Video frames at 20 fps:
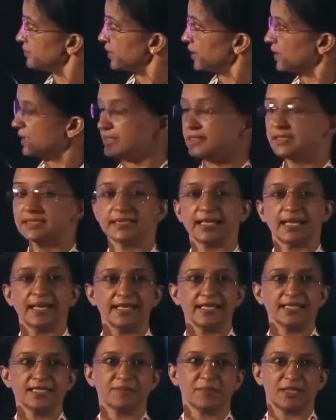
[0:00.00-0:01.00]

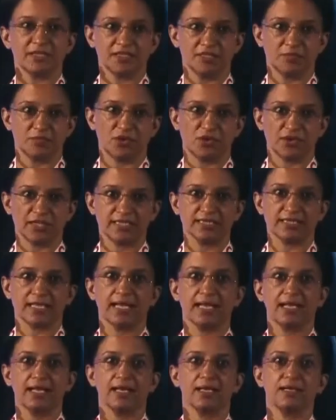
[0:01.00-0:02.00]
concise method bodies.
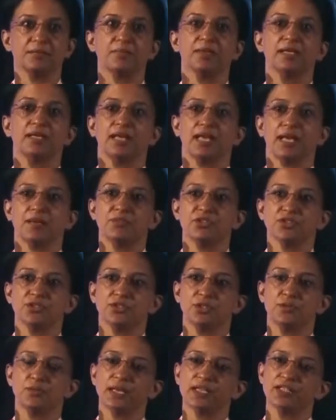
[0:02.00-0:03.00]
I'm sure
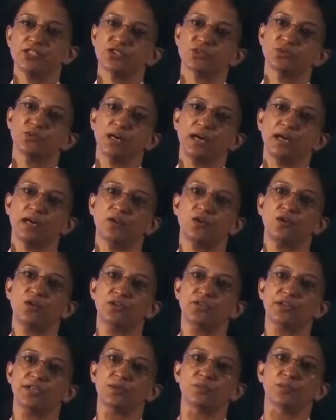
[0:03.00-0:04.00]
the ones who are
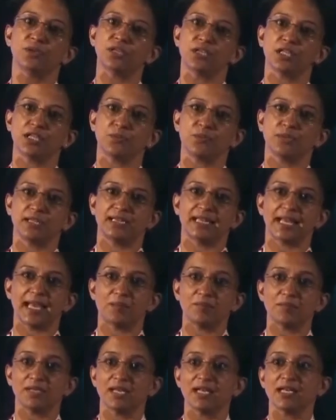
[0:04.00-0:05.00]
already working with
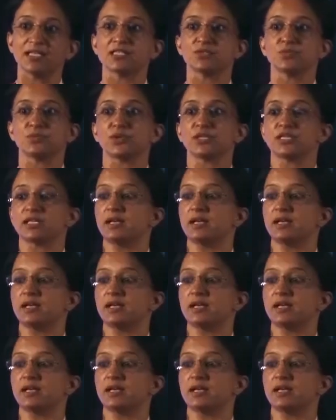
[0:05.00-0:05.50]
lambdas would